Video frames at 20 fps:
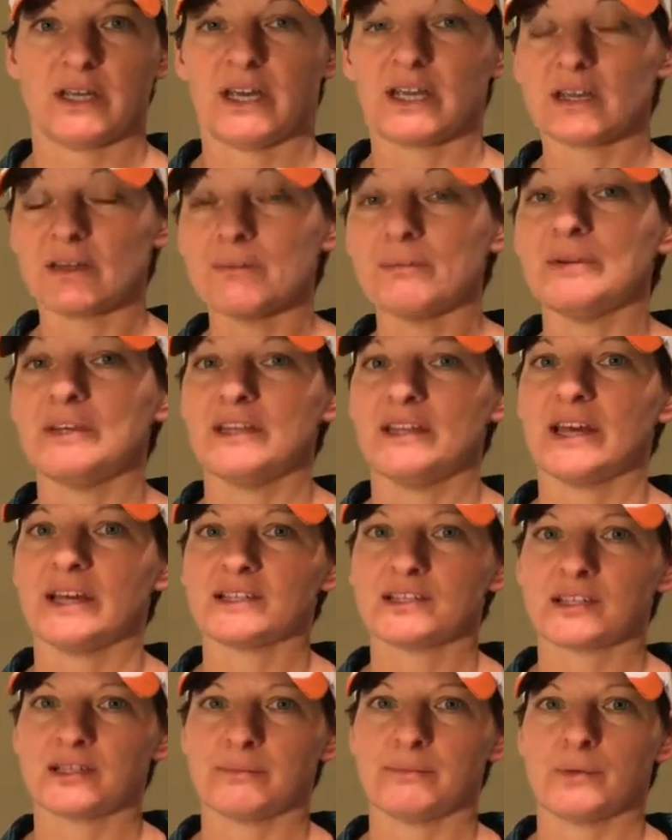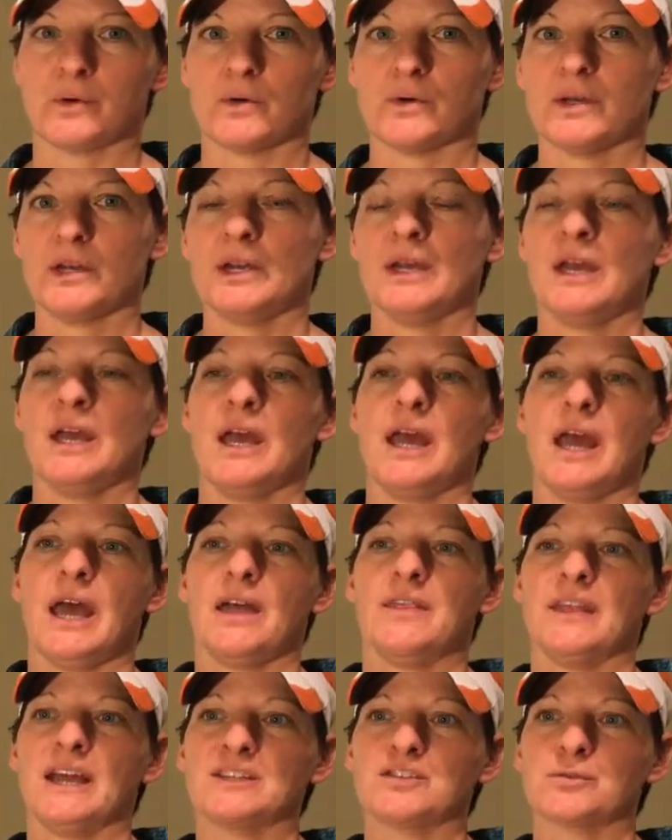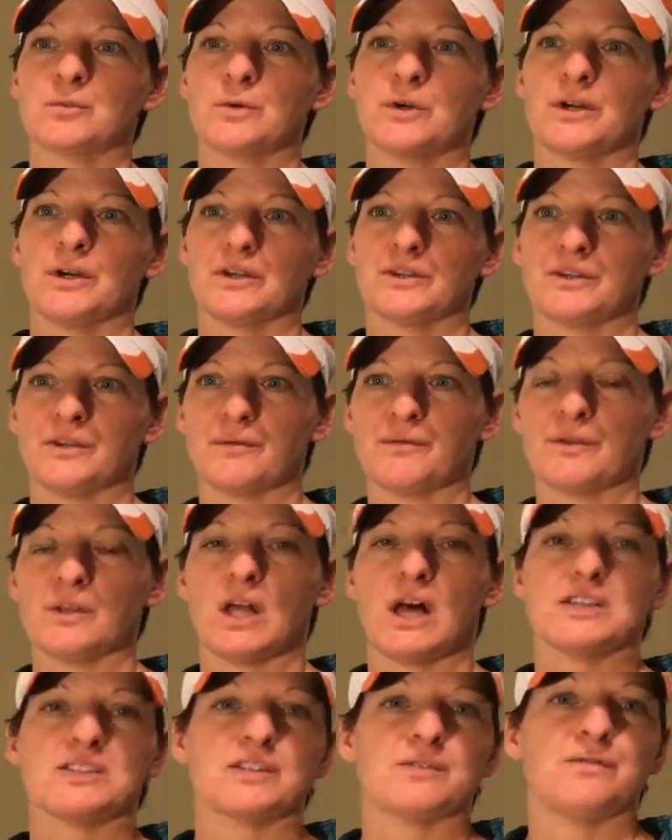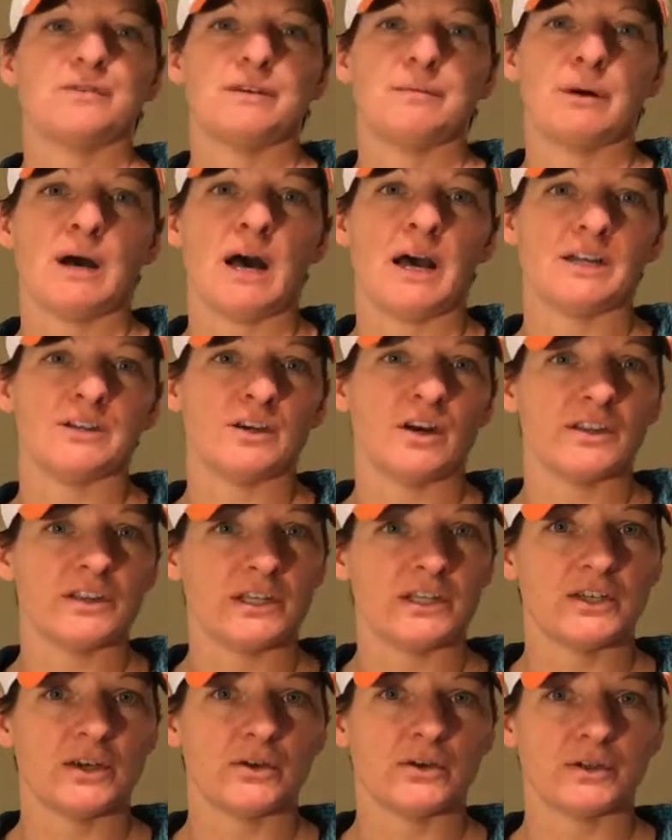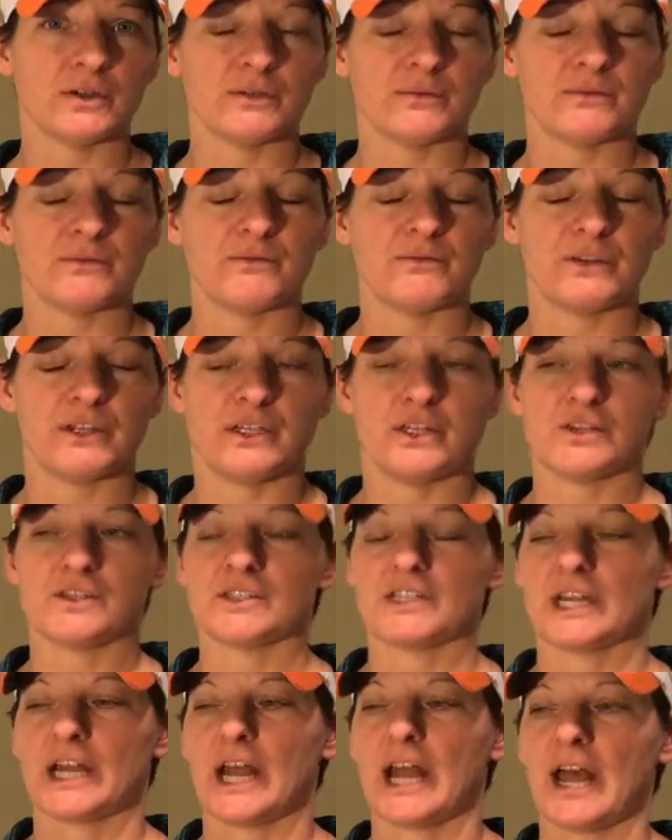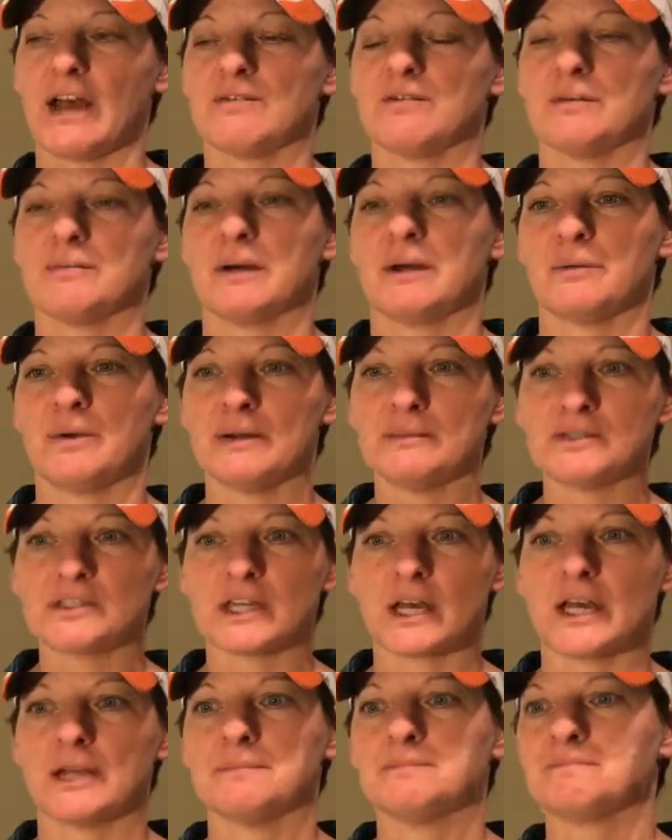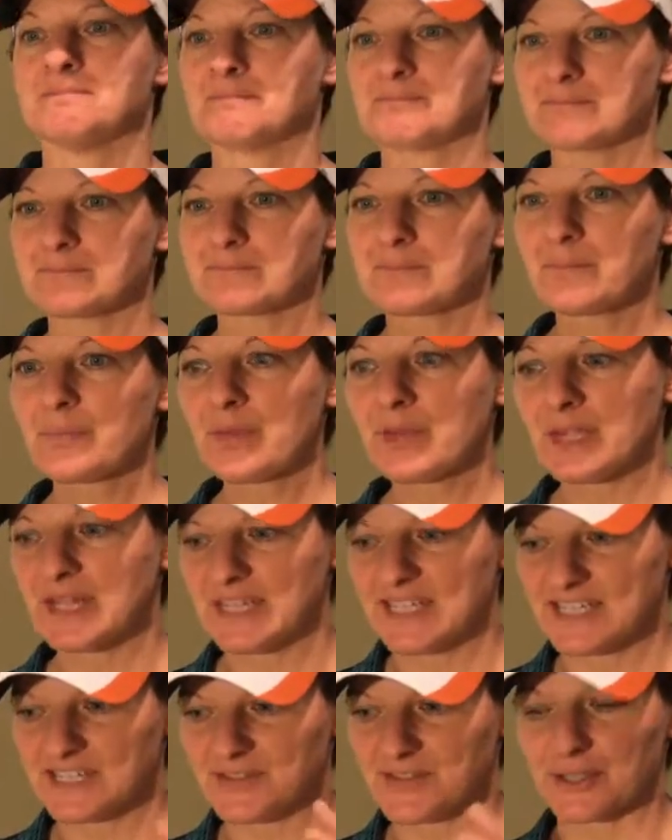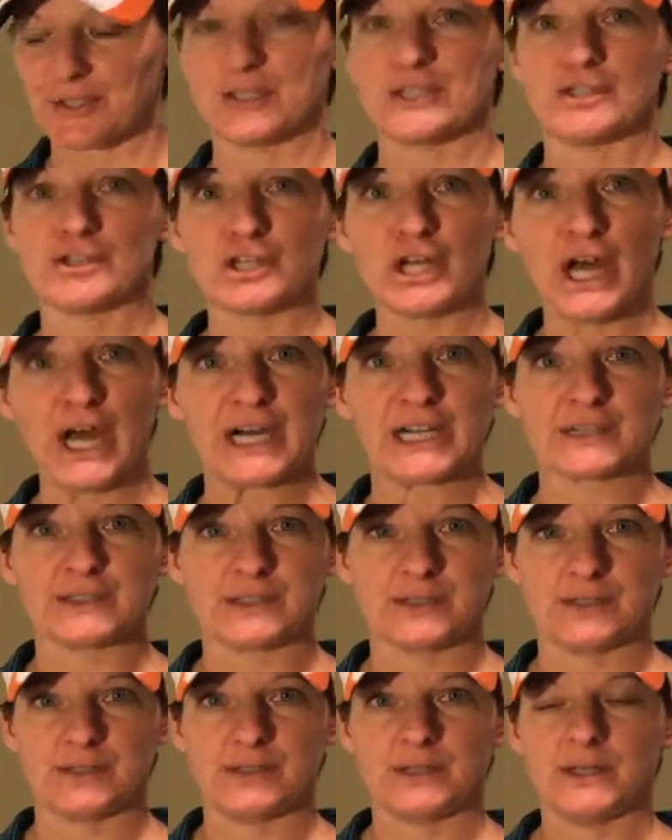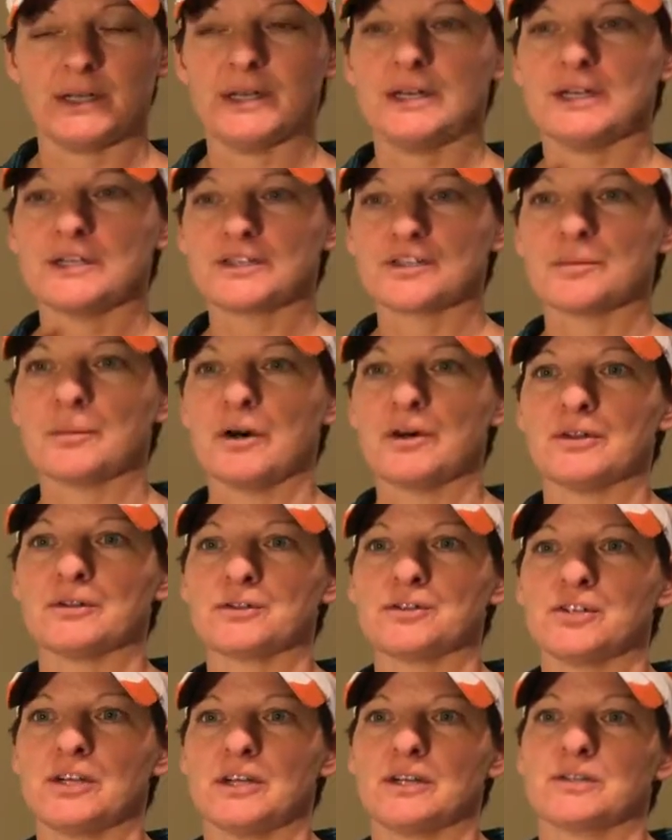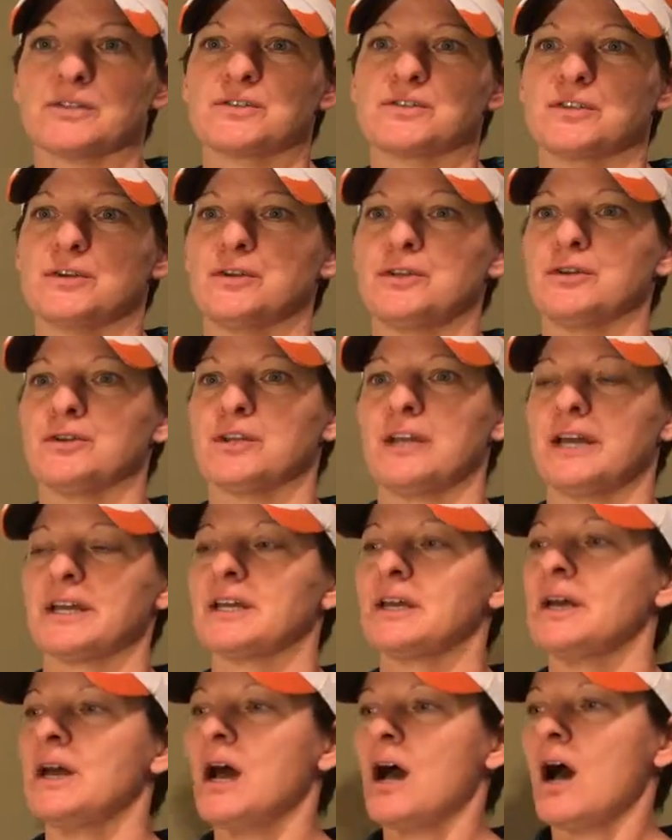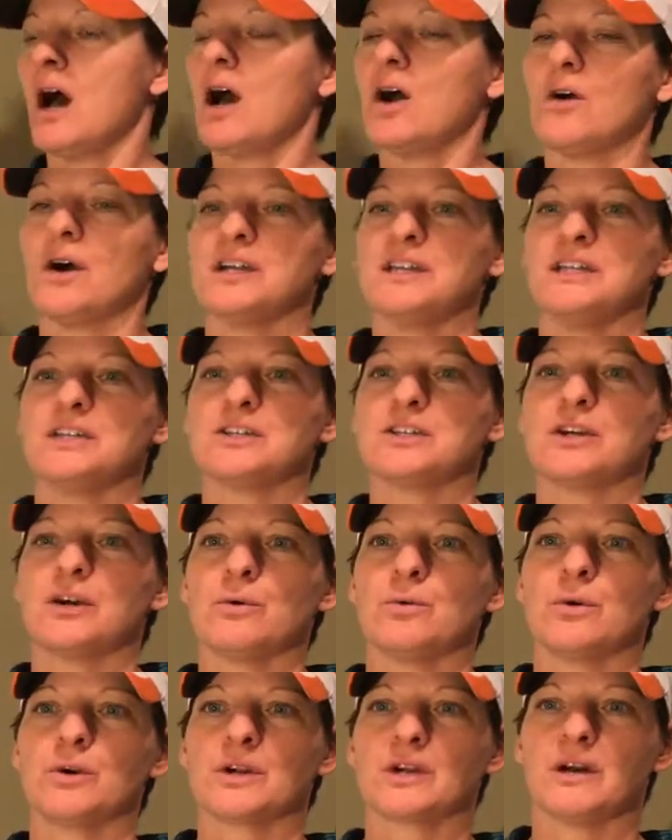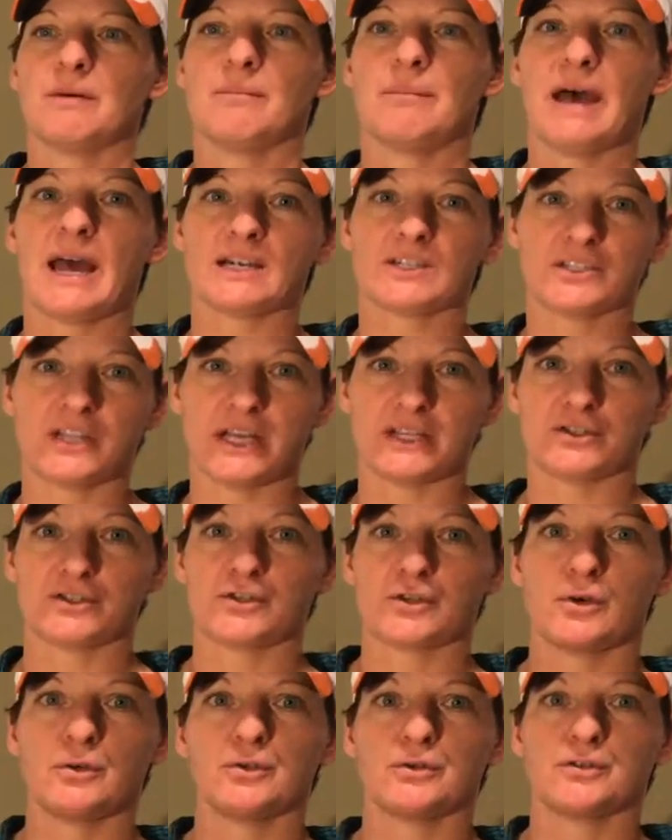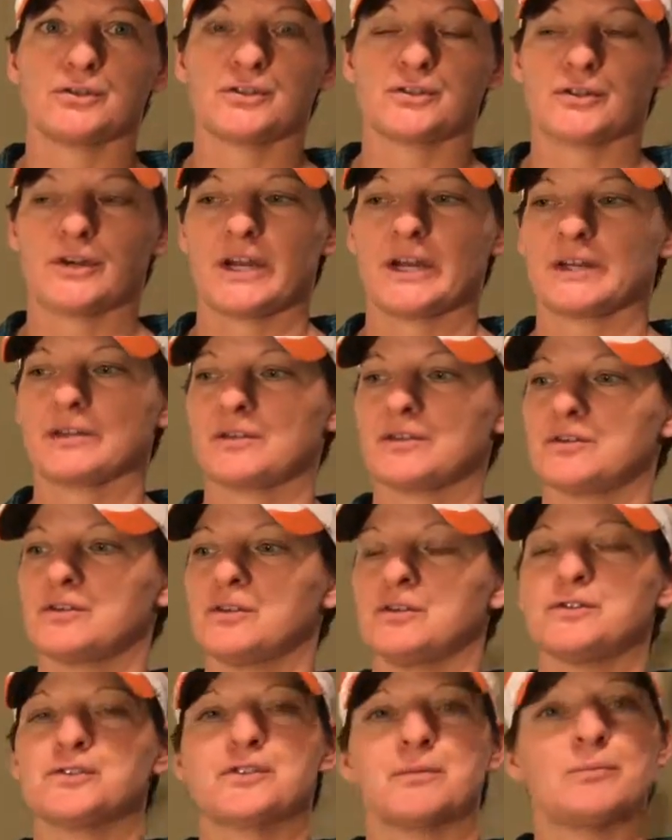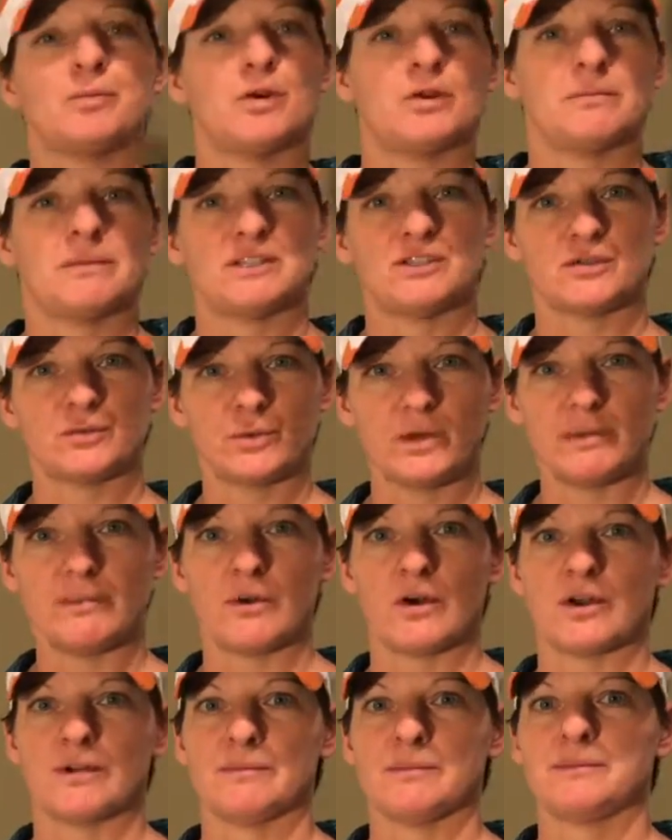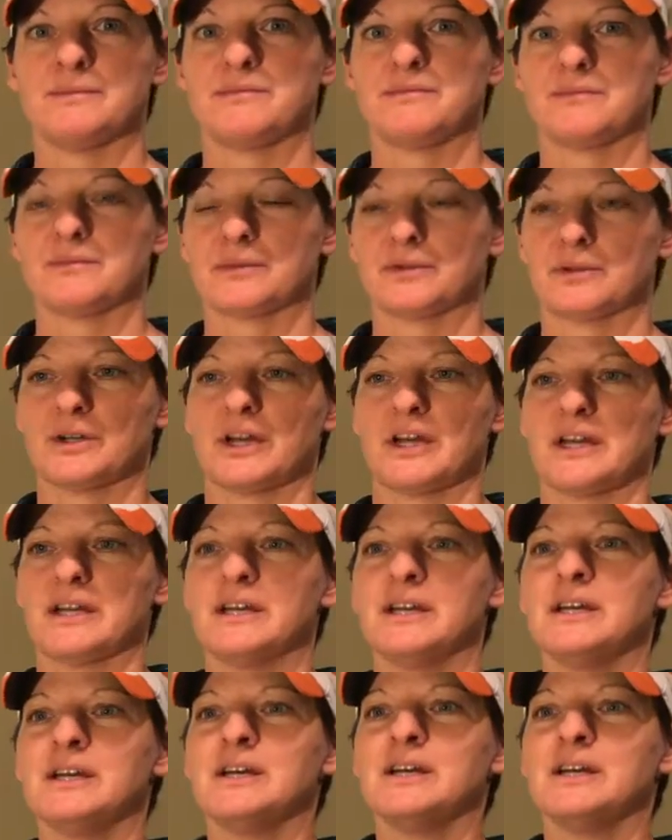It can be that simple. And that's where the philosophy behind all the yoga videos that I have on my website is they're in chunks, smaller chunks. So you're like, oh, I need to go work on backside shoulder strength to support my swim arm, okay?